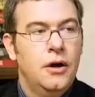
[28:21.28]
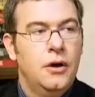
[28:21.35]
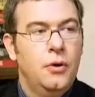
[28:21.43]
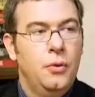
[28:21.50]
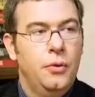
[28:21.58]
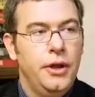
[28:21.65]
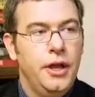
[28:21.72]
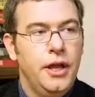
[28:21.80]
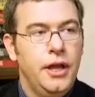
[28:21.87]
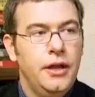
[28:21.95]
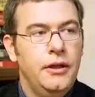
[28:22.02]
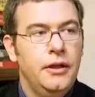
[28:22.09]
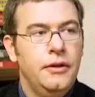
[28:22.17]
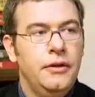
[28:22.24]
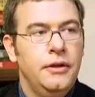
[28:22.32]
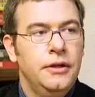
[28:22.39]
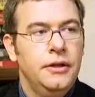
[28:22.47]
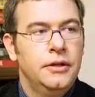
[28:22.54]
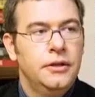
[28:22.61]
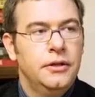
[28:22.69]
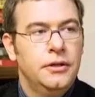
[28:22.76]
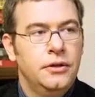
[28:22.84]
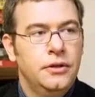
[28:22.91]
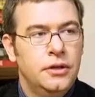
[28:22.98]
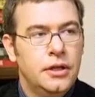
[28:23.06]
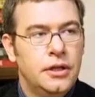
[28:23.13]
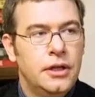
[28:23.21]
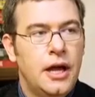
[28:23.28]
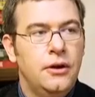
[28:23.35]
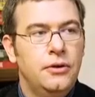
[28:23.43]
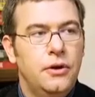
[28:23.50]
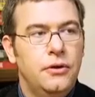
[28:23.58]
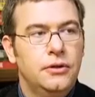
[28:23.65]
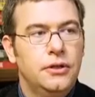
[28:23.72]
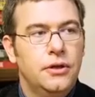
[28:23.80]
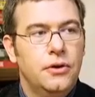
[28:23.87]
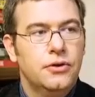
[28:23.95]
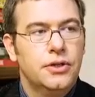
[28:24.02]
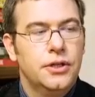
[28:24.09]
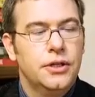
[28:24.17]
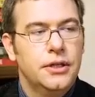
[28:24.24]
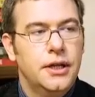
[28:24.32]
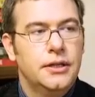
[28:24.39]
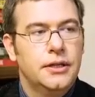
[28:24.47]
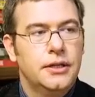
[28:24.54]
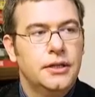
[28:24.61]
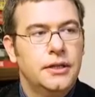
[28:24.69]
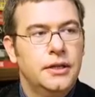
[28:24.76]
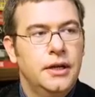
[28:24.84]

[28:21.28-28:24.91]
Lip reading: We now know the notion that